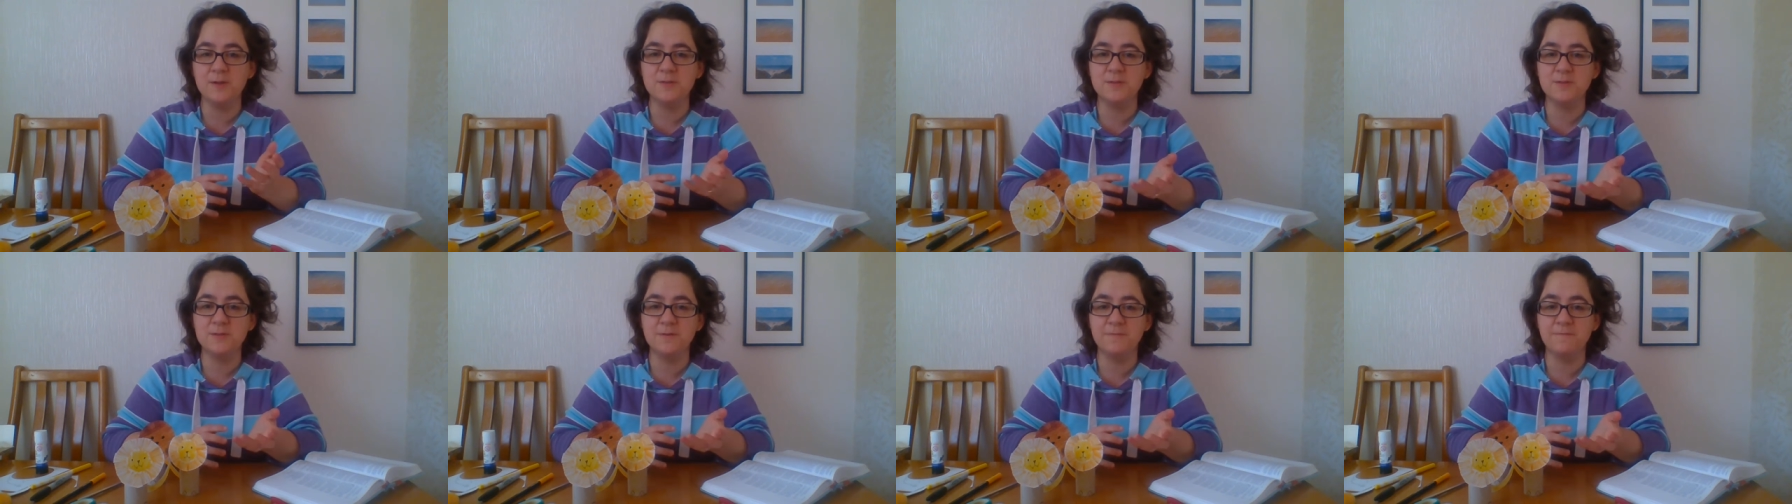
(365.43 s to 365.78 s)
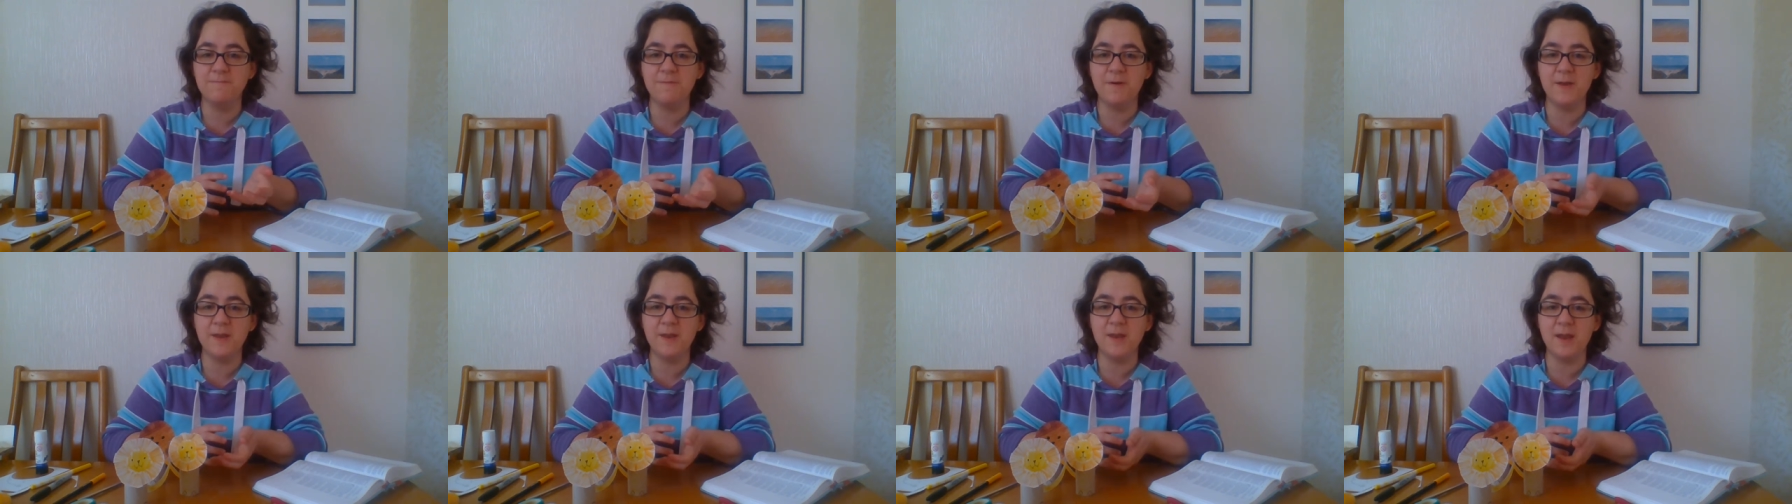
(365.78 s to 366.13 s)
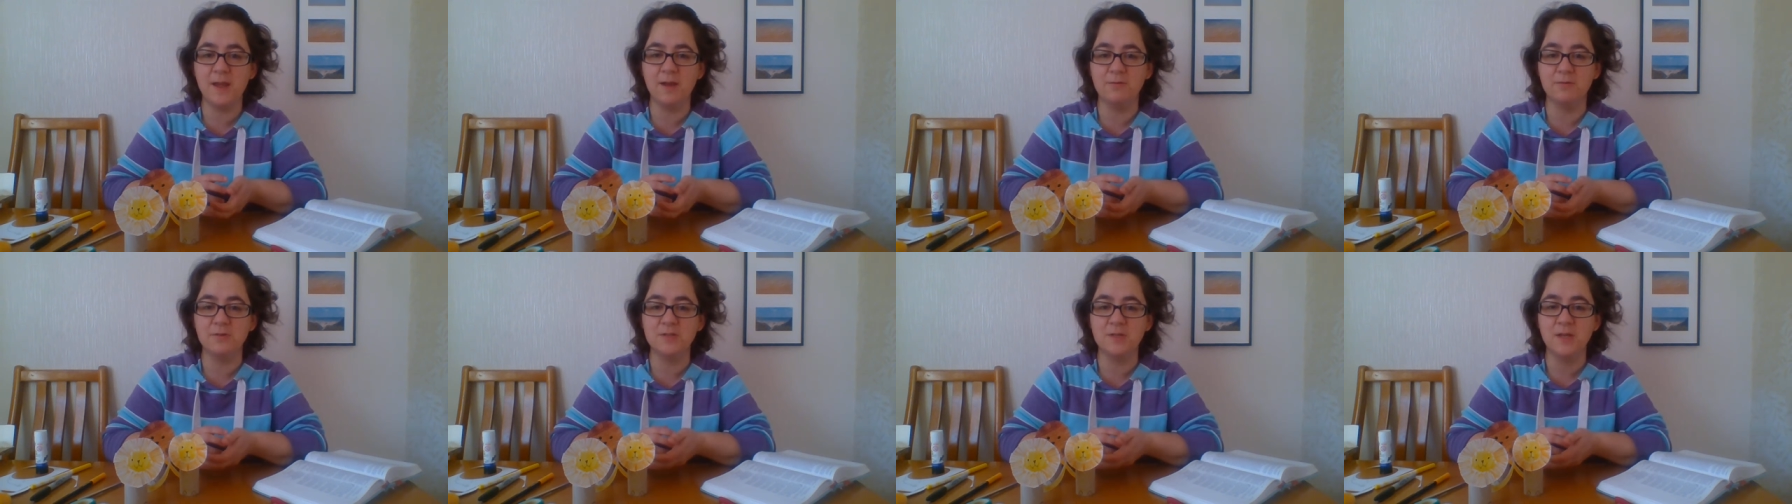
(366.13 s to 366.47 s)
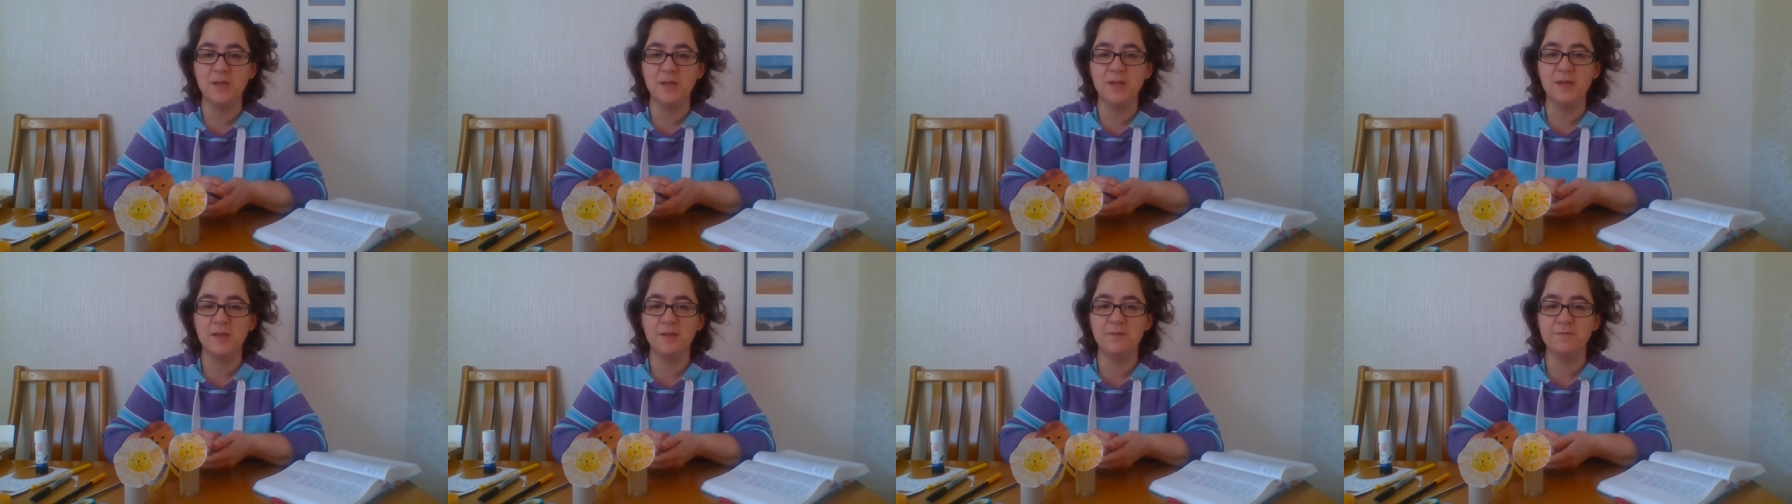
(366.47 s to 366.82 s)
to find out
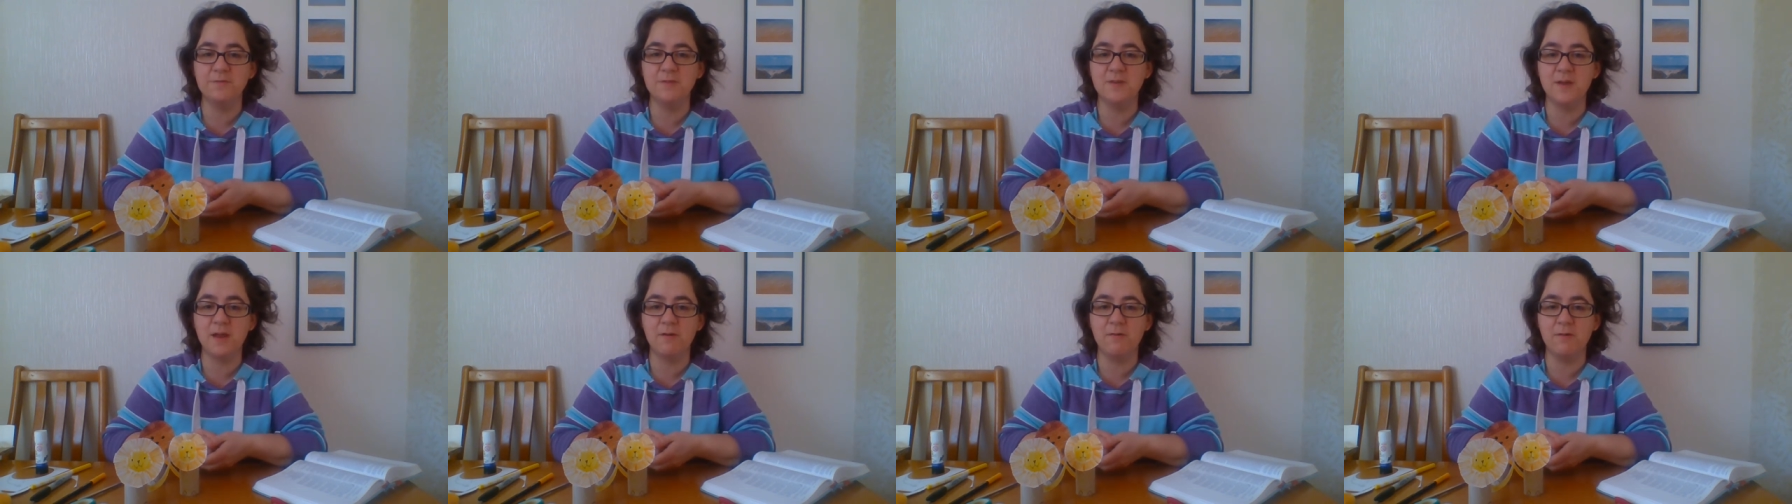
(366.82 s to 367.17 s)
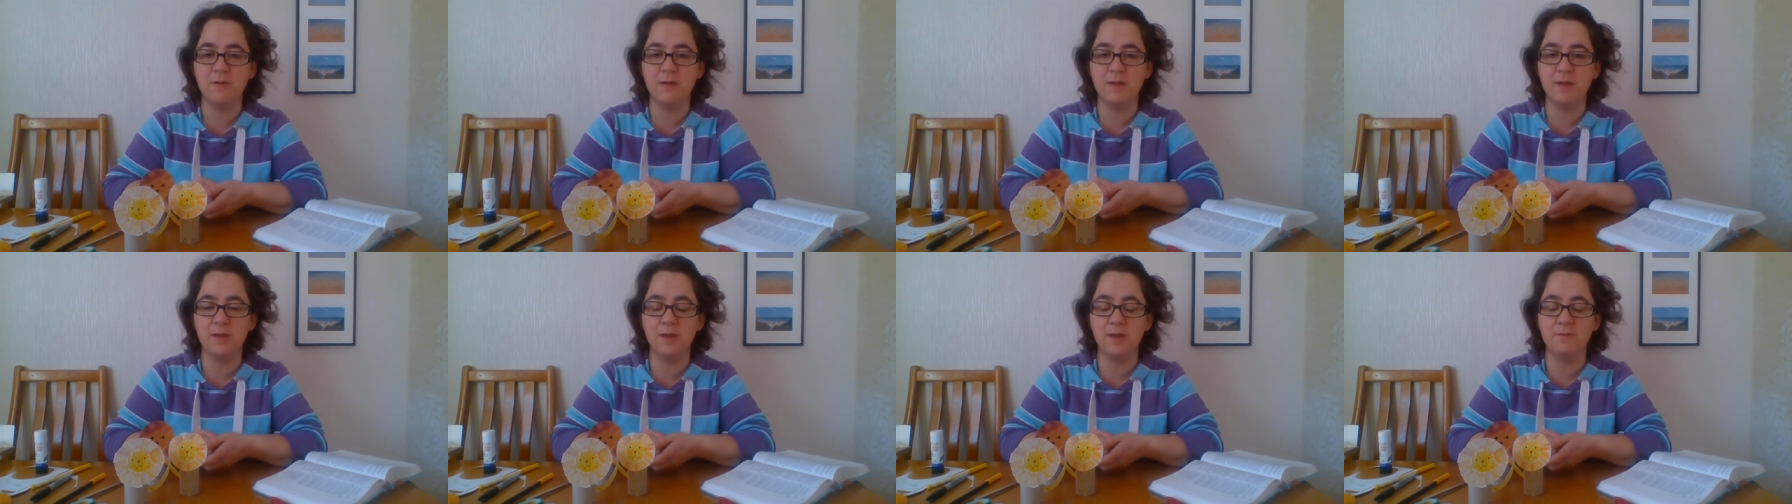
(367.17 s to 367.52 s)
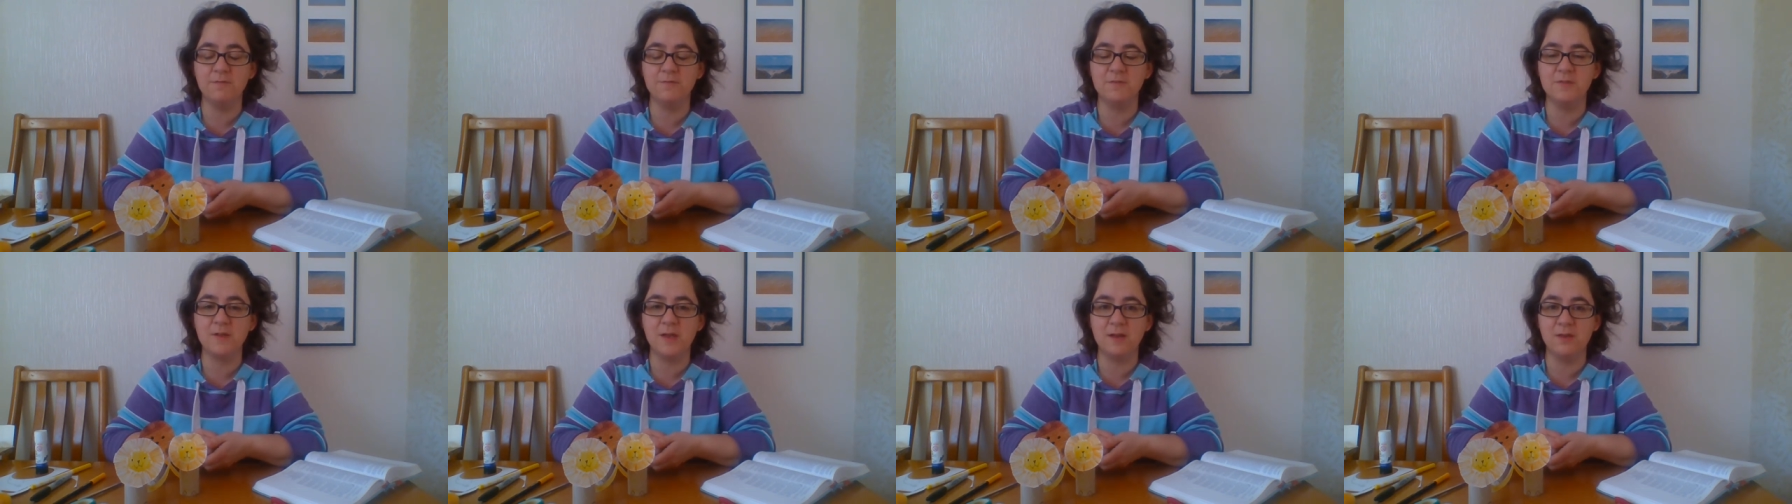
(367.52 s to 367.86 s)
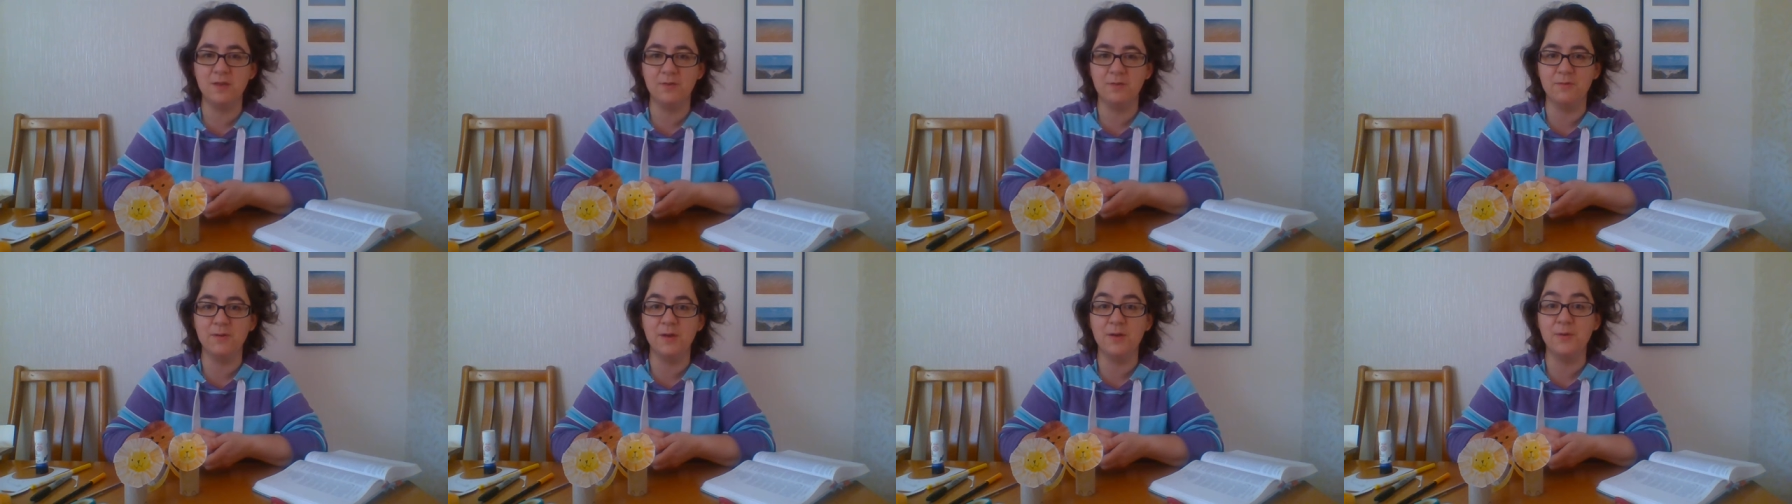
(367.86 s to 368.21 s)
if
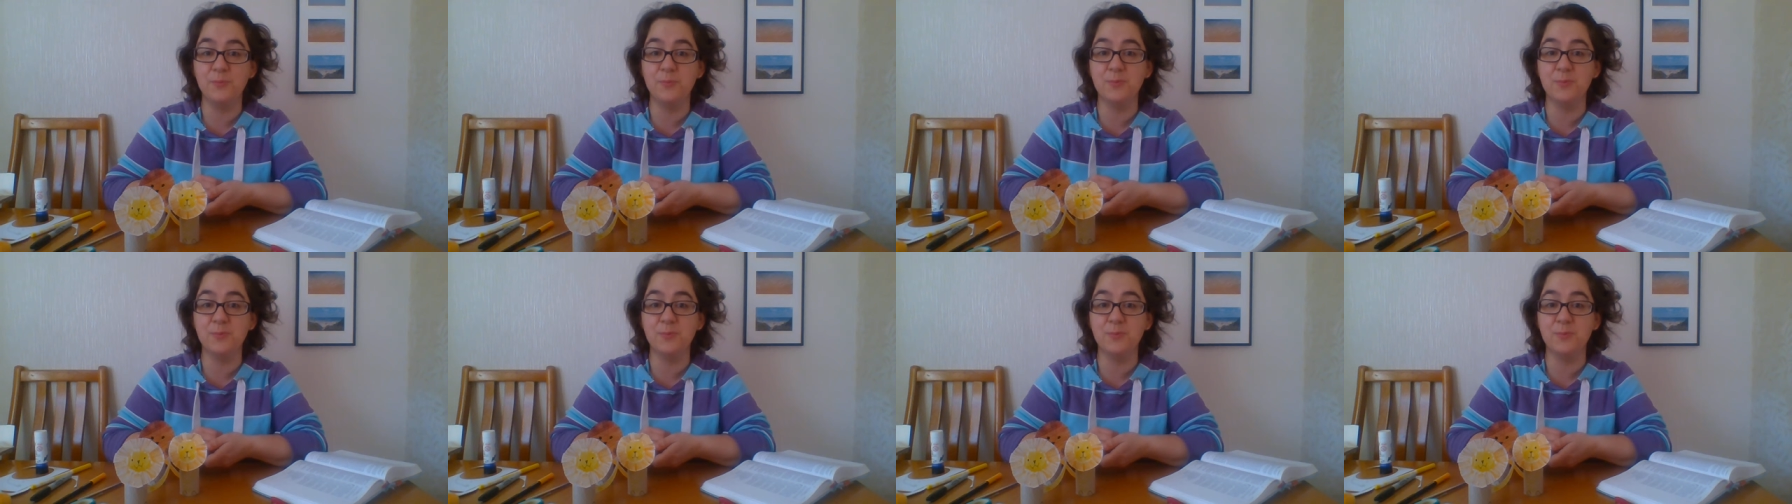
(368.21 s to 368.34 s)
Daniel